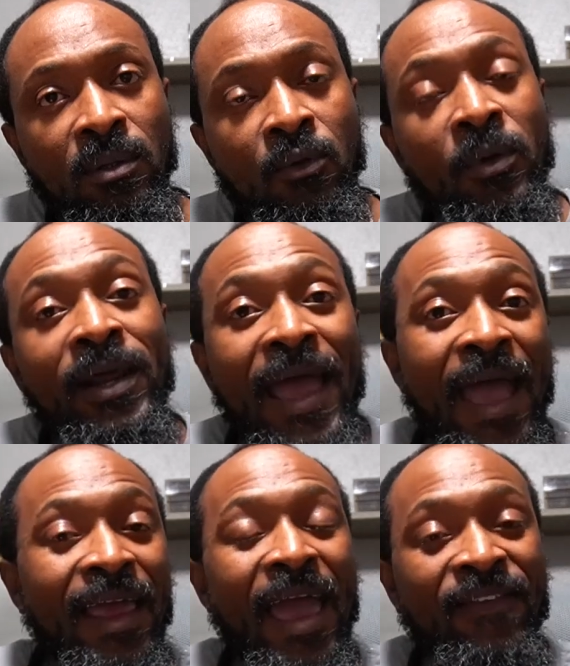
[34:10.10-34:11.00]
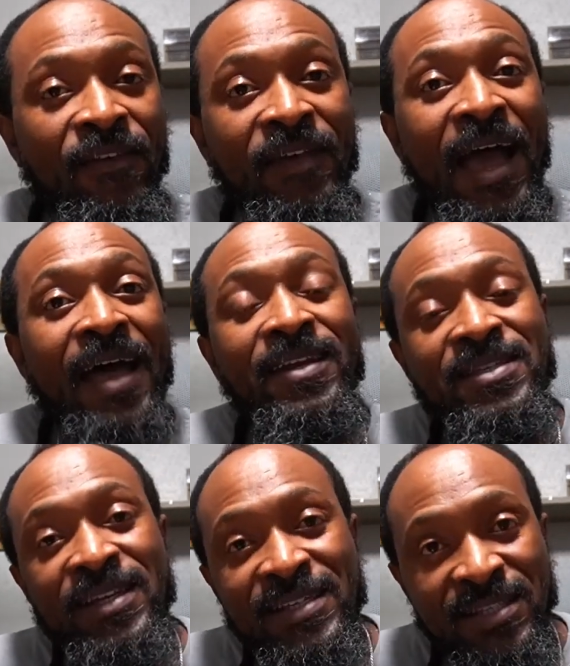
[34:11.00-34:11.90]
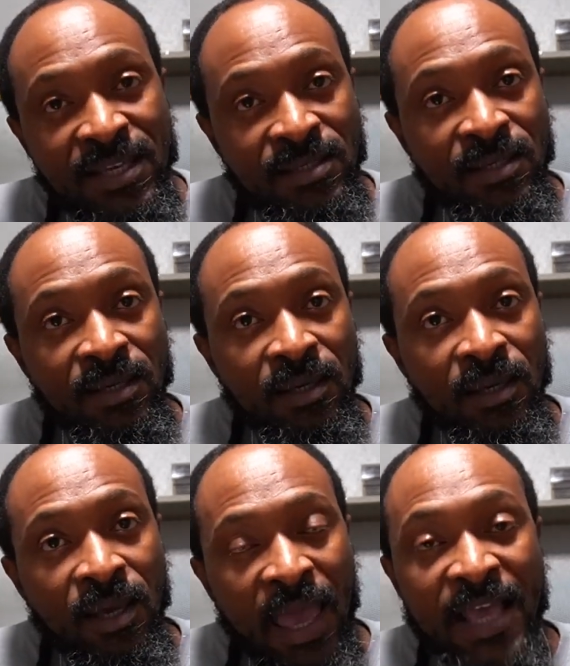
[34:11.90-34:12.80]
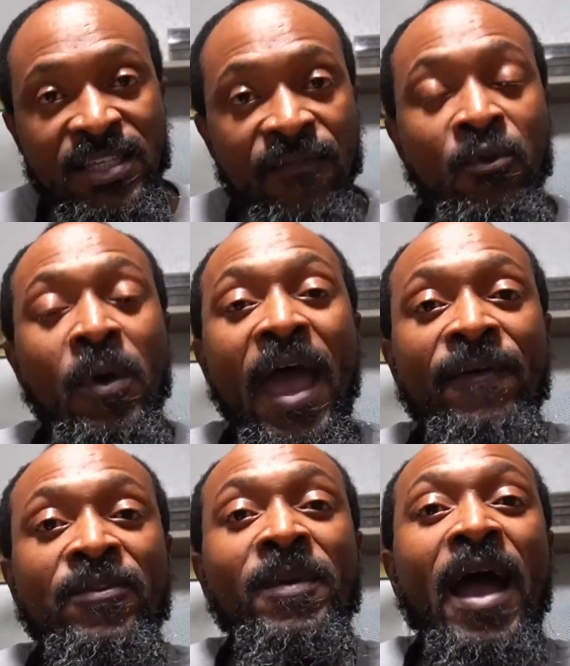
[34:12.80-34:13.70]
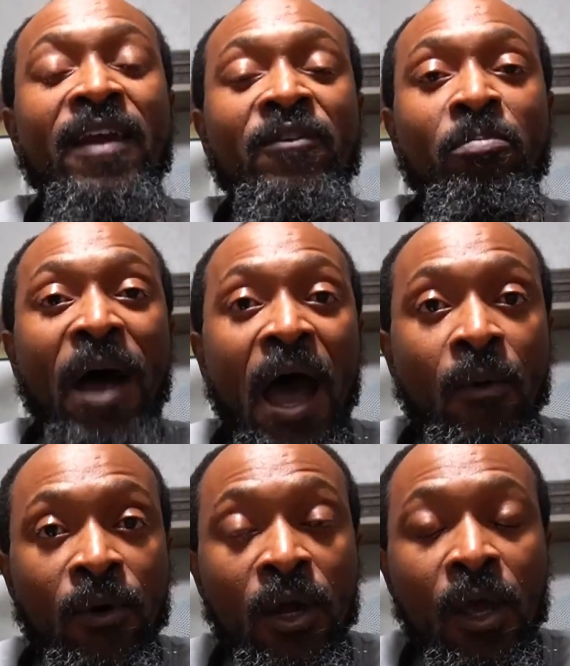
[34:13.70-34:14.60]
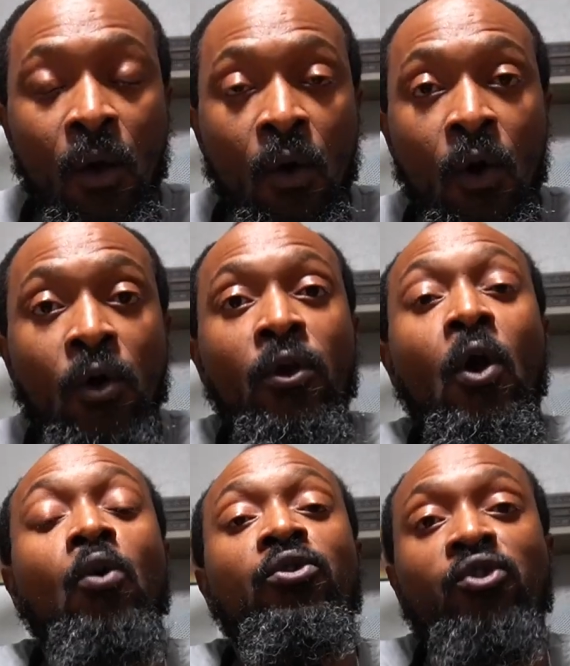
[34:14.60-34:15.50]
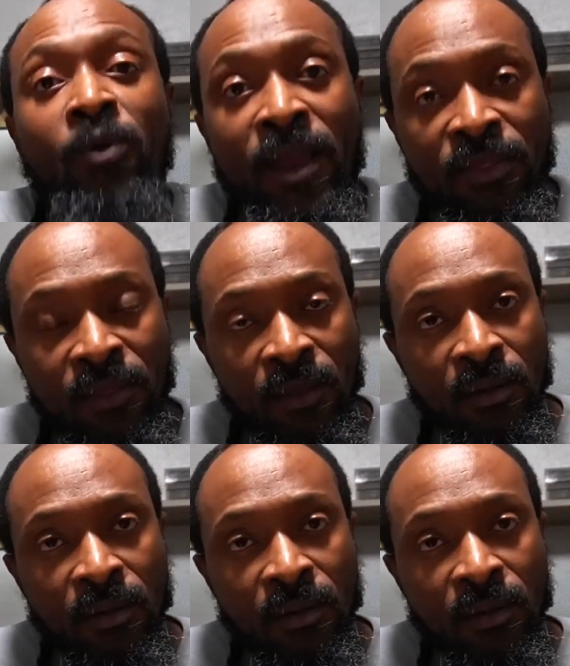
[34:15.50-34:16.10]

You want to act as if God doesn't exist, as if you have some kind of a power on your own strength.